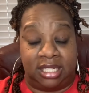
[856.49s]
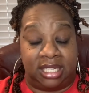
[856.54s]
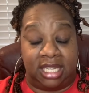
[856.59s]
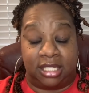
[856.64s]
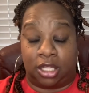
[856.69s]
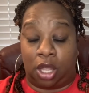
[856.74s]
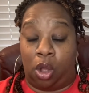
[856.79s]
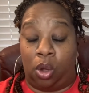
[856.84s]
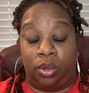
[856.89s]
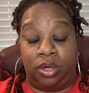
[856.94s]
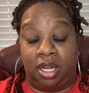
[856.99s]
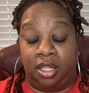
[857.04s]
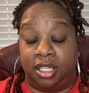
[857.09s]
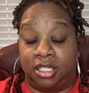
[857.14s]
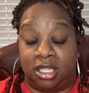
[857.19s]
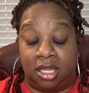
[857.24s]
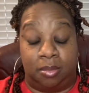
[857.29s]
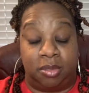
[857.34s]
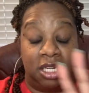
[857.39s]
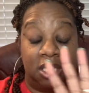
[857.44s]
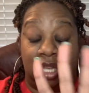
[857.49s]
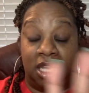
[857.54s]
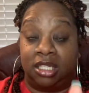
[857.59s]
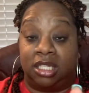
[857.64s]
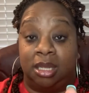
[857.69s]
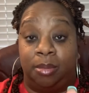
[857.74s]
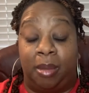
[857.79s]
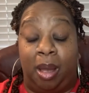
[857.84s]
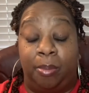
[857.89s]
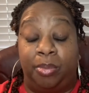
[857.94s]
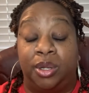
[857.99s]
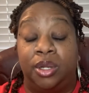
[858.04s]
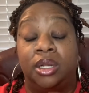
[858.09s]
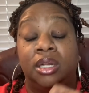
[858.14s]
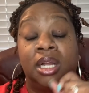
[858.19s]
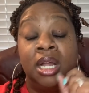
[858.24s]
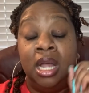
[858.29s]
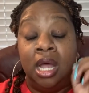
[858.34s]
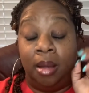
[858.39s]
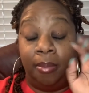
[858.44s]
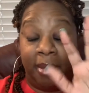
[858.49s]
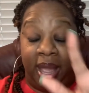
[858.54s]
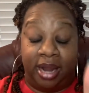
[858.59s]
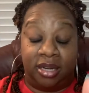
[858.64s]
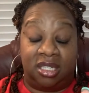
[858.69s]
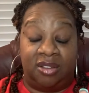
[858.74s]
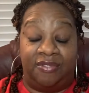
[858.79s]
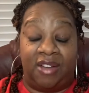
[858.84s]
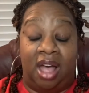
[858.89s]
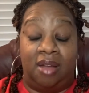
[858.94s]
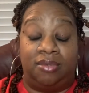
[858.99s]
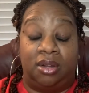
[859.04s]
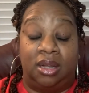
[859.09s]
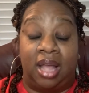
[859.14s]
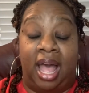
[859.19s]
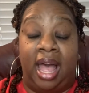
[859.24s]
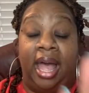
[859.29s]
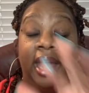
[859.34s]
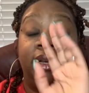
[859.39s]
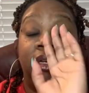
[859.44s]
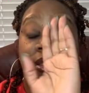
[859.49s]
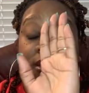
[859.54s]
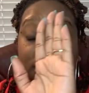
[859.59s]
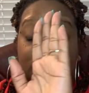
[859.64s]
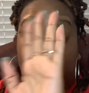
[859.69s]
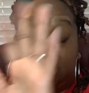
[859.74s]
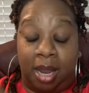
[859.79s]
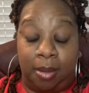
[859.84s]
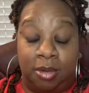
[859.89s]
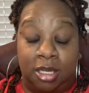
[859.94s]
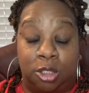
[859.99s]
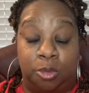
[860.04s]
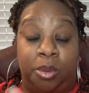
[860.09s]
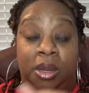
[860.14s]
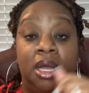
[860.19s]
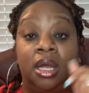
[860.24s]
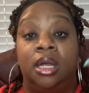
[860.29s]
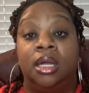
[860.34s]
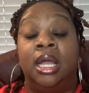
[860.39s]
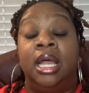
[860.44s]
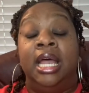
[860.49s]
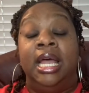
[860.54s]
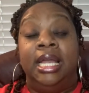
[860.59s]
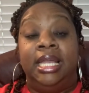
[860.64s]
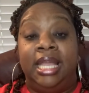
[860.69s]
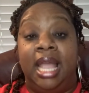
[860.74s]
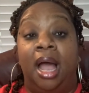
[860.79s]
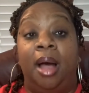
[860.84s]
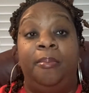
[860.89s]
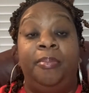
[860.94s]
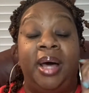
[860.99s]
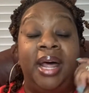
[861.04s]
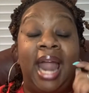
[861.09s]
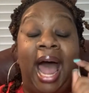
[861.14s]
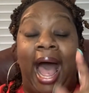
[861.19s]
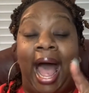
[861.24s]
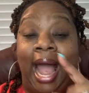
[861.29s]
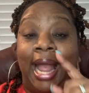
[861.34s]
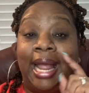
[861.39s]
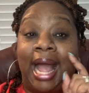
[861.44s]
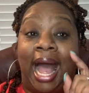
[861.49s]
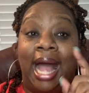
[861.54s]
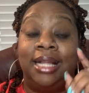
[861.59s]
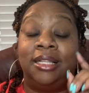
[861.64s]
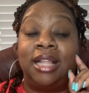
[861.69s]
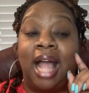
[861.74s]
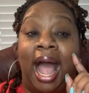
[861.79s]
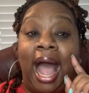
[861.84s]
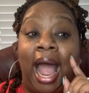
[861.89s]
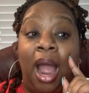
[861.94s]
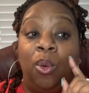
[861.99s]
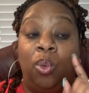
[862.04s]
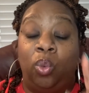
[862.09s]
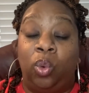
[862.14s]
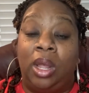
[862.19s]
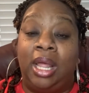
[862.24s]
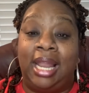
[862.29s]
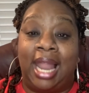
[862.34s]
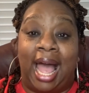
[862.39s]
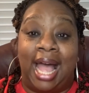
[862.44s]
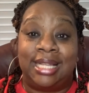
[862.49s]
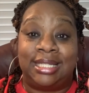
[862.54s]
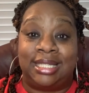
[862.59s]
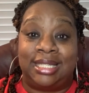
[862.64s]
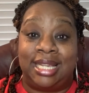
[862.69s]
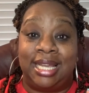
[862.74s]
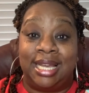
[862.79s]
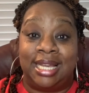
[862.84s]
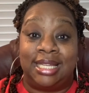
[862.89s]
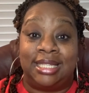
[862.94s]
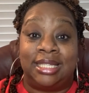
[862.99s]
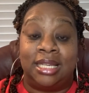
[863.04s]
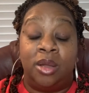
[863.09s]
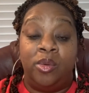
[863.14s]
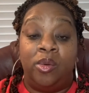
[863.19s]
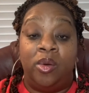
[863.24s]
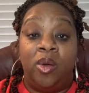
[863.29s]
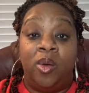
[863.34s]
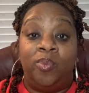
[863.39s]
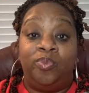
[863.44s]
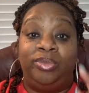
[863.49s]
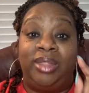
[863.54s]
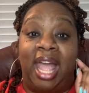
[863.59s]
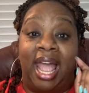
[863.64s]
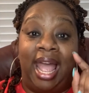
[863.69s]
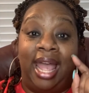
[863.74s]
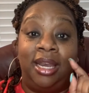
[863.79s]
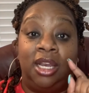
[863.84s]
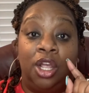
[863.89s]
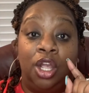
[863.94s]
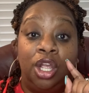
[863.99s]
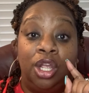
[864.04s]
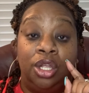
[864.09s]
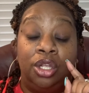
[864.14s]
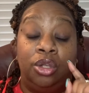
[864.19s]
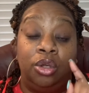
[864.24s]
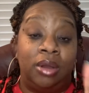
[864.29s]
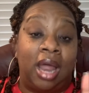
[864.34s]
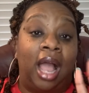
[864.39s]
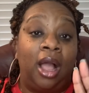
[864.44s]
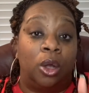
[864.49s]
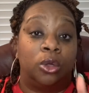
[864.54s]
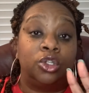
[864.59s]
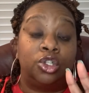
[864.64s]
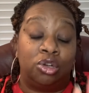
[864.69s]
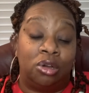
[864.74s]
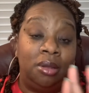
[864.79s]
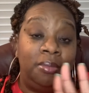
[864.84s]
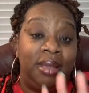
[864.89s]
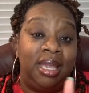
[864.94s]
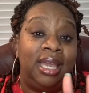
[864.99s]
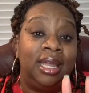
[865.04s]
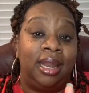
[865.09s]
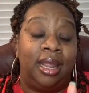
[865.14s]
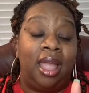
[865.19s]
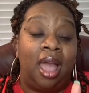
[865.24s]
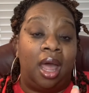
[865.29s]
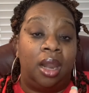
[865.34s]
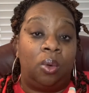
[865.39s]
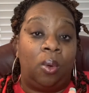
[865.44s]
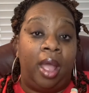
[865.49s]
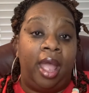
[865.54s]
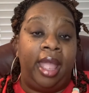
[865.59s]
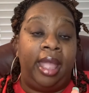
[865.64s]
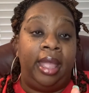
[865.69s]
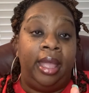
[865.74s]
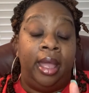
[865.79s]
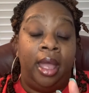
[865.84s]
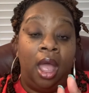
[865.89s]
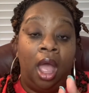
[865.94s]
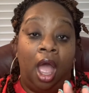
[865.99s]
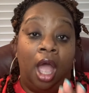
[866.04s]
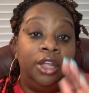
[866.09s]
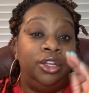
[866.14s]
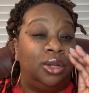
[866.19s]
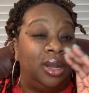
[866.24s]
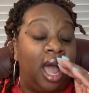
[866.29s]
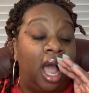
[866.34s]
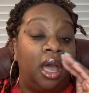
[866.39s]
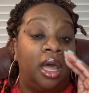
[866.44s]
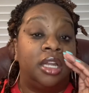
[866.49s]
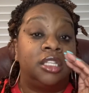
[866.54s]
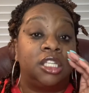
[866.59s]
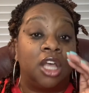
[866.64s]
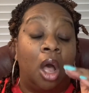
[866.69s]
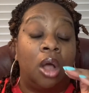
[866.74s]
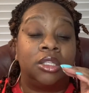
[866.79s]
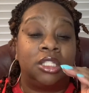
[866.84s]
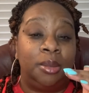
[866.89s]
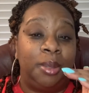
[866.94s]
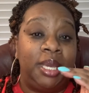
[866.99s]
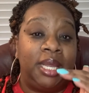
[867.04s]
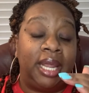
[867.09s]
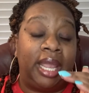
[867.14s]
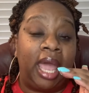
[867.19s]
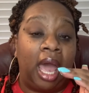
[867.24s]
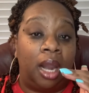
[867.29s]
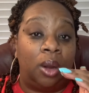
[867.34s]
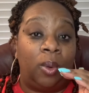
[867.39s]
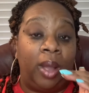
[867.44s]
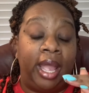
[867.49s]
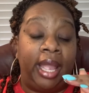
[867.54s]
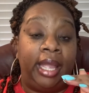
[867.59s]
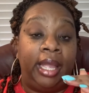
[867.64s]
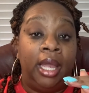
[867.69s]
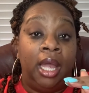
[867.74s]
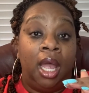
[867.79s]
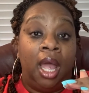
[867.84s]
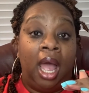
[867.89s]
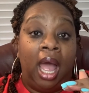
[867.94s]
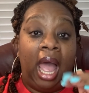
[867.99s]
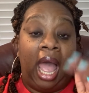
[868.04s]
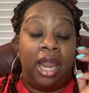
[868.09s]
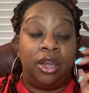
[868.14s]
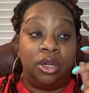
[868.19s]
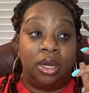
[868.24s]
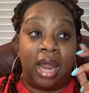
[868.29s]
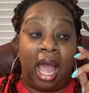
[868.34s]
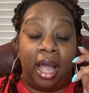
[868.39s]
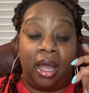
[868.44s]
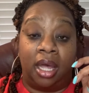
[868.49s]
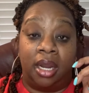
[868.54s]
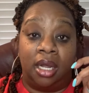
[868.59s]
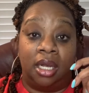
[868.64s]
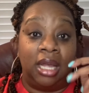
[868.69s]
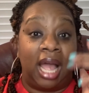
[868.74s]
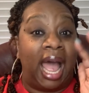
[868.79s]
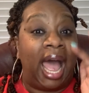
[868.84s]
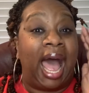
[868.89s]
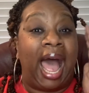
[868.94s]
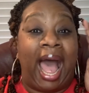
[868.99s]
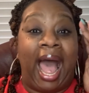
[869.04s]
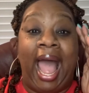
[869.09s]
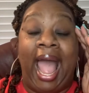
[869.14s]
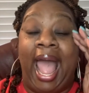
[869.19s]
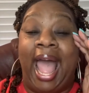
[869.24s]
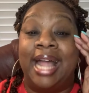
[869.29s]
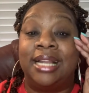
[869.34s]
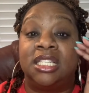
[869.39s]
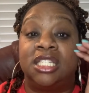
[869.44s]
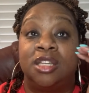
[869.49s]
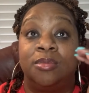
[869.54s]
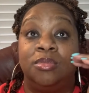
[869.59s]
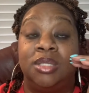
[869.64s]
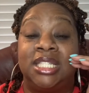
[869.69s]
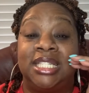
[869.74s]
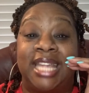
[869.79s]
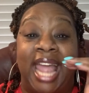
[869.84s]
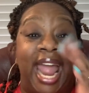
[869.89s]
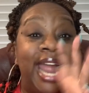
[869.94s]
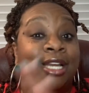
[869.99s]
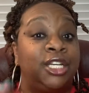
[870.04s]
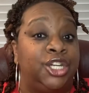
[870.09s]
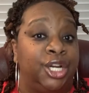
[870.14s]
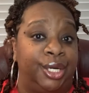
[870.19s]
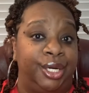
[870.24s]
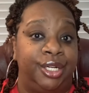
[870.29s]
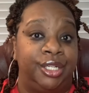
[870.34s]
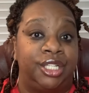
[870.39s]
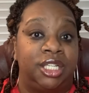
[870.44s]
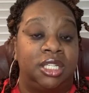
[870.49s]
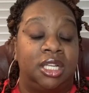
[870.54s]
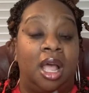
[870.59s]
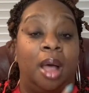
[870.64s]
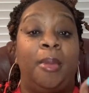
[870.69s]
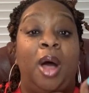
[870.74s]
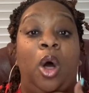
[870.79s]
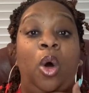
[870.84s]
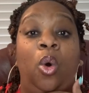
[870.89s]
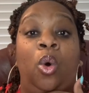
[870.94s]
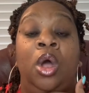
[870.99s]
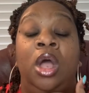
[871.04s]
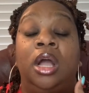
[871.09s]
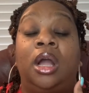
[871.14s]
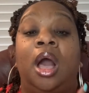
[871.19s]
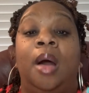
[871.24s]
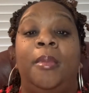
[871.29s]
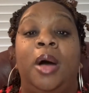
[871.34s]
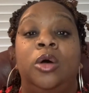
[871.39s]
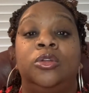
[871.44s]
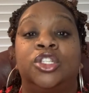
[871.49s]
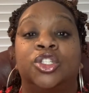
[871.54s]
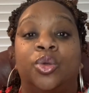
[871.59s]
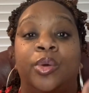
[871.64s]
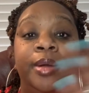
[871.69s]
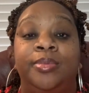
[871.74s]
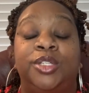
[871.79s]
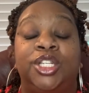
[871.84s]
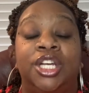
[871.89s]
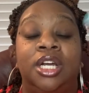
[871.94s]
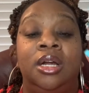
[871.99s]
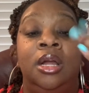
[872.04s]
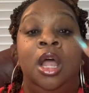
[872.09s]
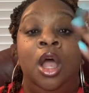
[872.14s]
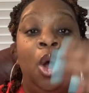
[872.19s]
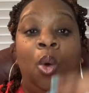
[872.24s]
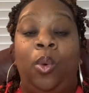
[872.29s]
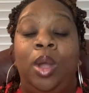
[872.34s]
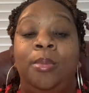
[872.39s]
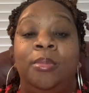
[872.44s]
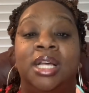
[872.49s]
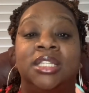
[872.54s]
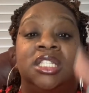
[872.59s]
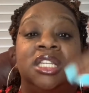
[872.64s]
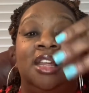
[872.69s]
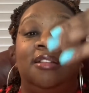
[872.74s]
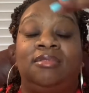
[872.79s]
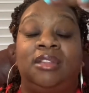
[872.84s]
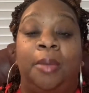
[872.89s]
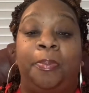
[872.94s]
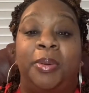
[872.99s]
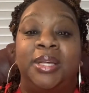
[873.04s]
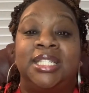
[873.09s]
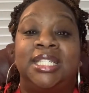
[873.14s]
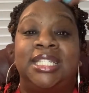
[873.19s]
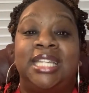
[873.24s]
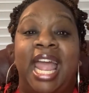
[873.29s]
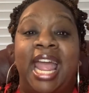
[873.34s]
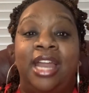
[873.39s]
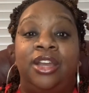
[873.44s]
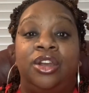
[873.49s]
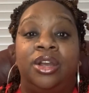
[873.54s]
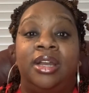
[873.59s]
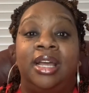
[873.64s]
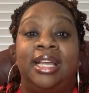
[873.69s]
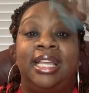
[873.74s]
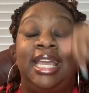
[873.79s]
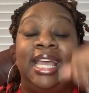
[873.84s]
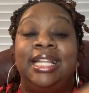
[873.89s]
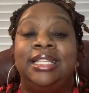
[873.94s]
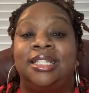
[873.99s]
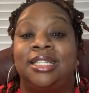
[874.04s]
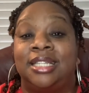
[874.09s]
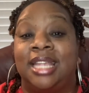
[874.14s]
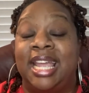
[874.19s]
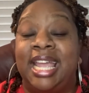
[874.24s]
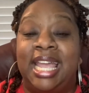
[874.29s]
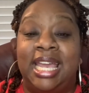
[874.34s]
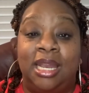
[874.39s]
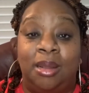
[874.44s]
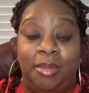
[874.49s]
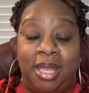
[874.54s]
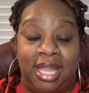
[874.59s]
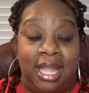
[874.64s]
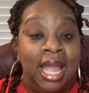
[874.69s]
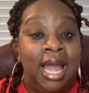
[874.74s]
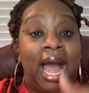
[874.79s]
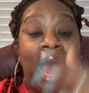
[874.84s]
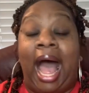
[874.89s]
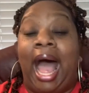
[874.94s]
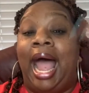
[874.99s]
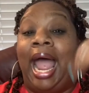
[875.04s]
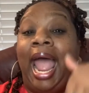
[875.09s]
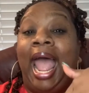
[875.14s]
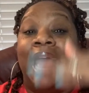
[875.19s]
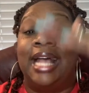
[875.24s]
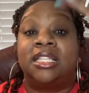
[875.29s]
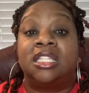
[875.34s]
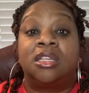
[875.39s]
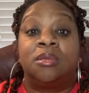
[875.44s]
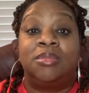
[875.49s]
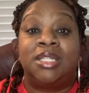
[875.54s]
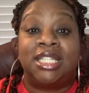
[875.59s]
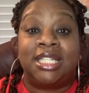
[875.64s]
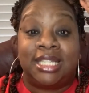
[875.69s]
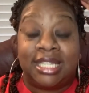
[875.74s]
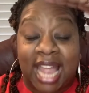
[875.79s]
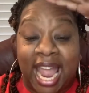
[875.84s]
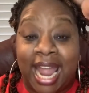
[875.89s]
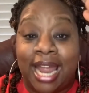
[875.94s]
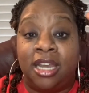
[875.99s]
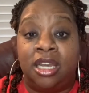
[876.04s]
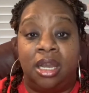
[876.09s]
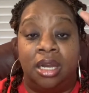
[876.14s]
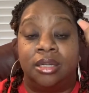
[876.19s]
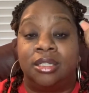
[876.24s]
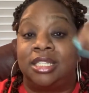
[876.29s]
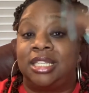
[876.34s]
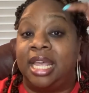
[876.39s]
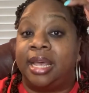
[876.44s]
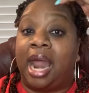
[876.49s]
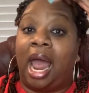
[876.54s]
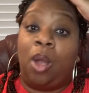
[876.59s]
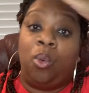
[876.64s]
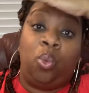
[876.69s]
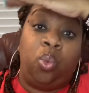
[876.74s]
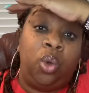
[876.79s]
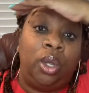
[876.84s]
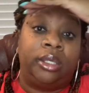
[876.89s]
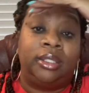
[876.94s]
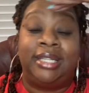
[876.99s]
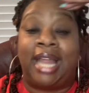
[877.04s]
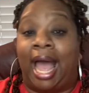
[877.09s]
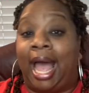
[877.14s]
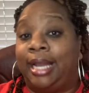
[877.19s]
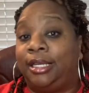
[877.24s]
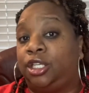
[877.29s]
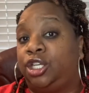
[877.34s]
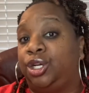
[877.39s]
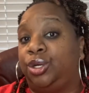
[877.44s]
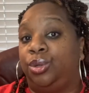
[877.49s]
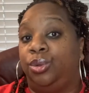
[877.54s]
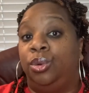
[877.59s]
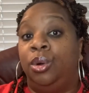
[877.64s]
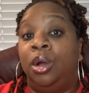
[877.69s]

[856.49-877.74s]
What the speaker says: That's a whole nother subject. It's in my book, Marriage Survival Guide, shameless plug. Yeah, but I realized this, that you're not going to treat me any kind of way, and you're not going to talk to me any kind of way. and you're not gonna, I had some standards. Come on, scripture. We must lift up a standard against the enemy. I had some standards that I will not do.